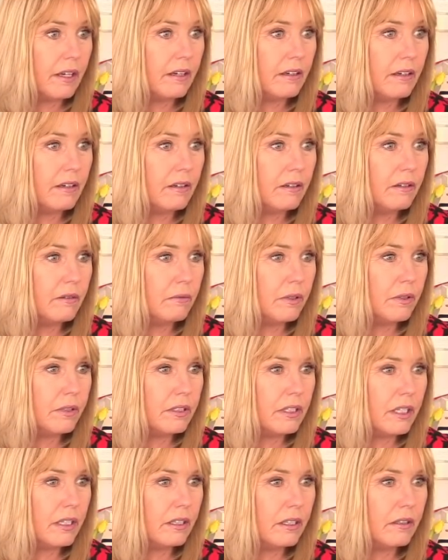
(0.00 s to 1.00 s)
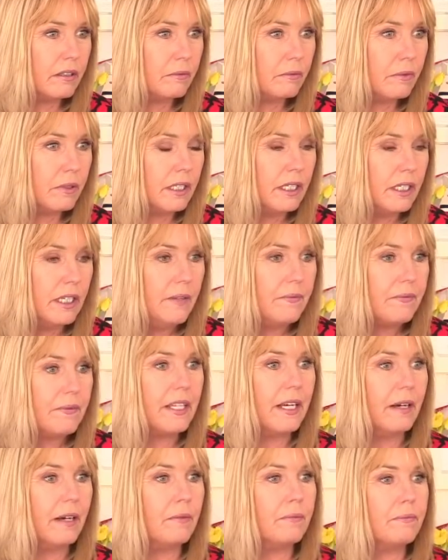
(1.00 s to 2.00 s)
One side and one.
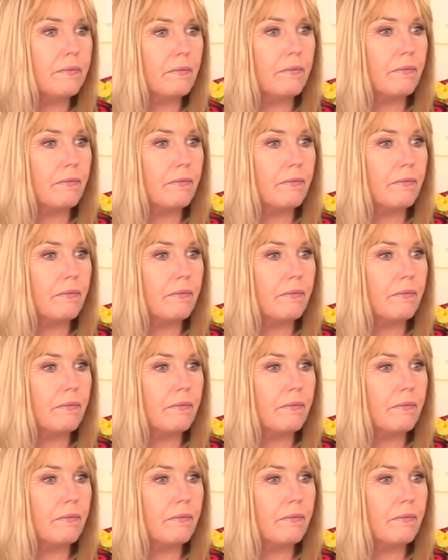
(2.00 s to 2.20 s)
Yeah,